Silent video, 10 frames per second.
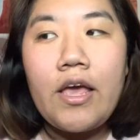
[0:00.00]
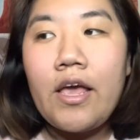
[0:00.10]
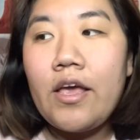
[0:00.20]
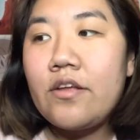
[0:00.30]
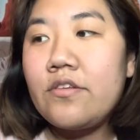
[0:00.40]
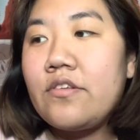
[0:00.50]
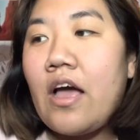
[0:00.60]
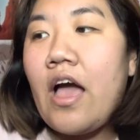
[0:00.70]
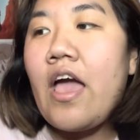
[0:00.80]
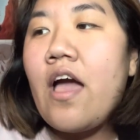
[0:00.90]
And
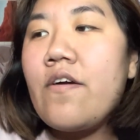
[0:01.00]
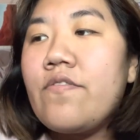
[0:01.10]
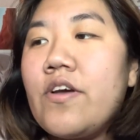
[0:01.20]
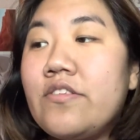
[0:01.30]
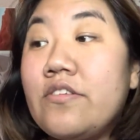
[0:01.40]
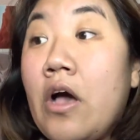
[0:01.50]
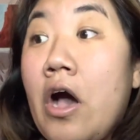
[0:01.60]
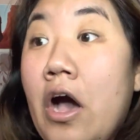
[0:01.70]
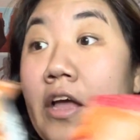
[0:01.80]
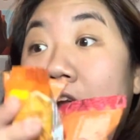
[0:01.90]
I have a
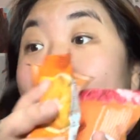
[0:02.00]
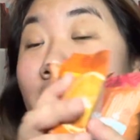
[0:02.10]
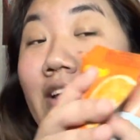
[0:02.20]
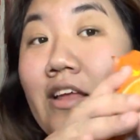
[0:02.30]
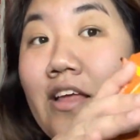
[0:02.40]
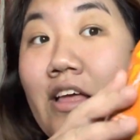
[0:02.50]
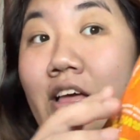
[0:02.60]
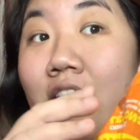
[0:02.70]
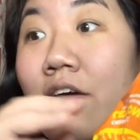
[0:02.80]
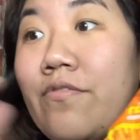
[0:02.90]
ton
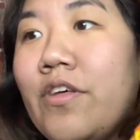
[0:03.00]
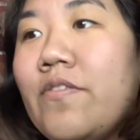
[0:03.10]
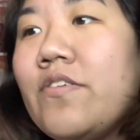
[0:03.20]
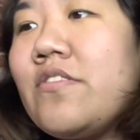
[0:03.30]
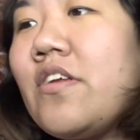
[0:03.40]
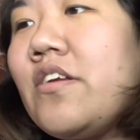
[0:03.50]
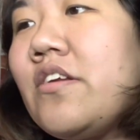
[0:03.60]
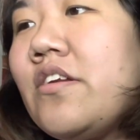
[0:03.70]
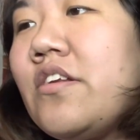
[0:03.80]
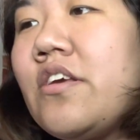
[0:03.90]
of flavors that I
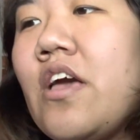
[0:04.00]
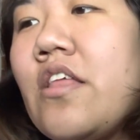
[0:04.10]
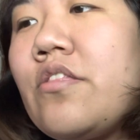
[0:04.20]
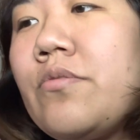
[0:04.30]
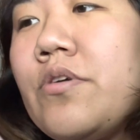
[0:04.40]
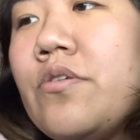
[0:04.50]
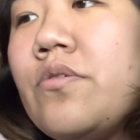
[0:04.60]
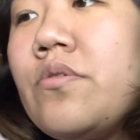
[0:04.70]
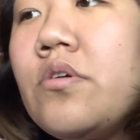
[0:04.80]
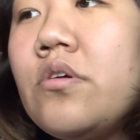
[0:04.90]
need to get
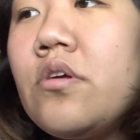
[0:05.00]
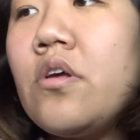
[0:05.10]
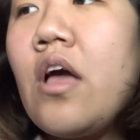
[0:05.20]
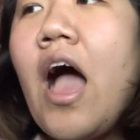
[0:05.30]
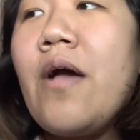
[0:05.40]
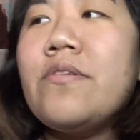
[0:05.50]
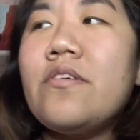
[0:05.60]
through. I was